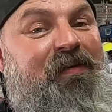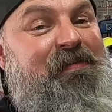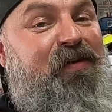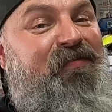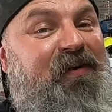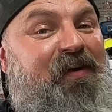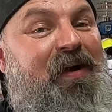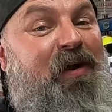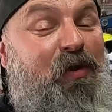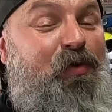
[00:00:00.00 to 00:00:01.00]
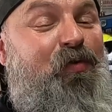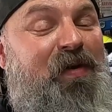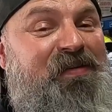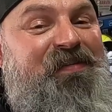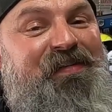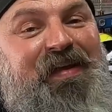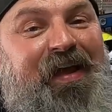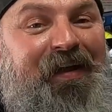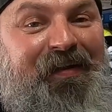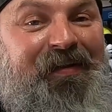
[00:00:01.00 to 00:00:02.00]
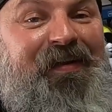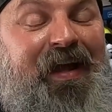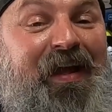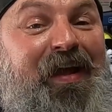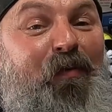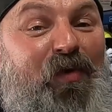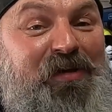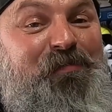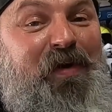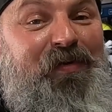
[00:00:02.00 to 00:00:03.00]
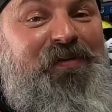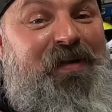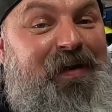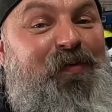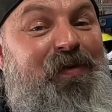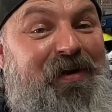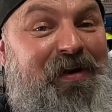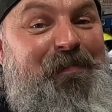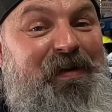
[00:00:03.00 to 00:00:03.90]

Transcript: Let's go figure out who wins this hat and which motorcycle we're gonna